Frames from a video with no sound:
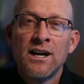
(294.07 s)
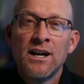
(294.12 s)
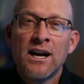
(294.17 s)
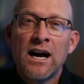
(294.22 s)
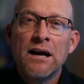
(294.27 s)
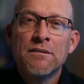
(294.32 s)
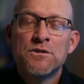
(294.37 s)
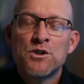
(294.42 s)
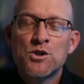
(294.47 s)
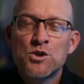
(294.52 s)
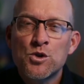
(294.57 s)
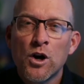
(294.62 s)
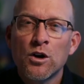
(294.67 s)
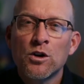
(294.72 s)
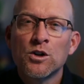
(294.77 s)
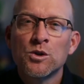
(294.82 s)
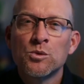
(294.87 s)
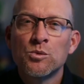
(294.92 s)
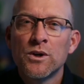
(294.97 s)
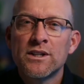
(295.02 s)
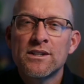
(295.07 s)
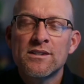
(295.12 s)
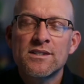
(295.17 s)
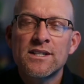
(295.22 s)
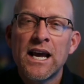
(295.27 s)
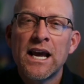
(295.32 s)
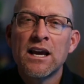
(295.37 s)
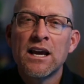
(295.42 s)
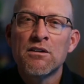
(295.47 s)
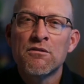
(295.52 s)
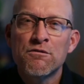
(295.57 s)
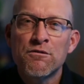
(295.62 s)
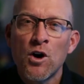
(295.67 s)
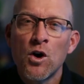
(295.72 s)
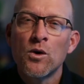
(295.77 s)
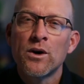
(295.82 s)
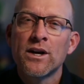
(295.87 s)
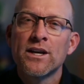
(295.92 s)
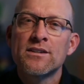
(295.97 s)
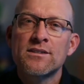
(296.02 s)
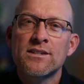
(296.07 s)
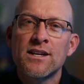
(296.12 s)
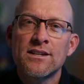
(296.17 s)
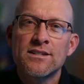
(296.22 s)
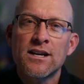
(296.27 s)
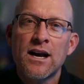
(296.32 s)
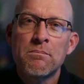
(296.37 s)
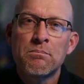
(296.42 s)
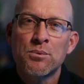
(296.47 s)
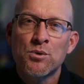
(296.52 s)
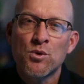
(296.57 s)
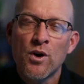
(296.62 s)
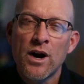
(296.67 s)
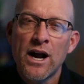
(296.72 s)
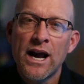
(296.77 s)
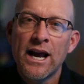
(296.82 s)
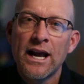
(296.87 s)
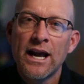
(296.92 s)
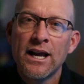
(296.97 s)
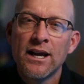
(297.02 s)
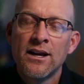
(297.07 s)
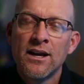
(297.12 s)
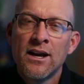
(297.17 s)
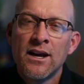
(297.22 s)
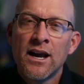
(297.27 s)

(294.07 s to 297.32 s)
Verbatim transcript: I've struggled with staying focused as I pray,